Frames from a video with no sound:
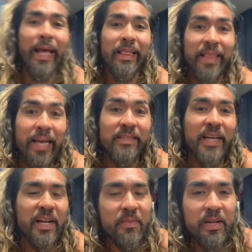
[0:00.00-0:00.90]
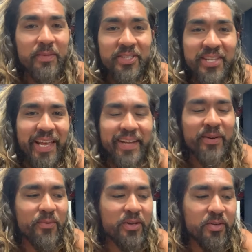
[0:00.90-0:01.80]
last night I made a mistake
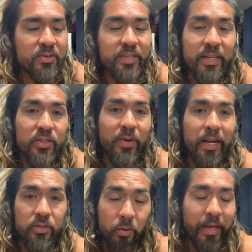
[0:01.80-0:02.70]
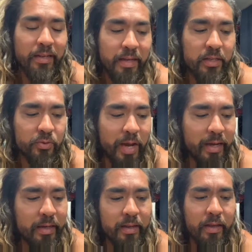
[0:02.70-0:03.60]
on one of those tennis rackets, or that tennis
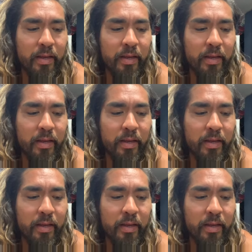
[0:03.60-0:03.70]
racket.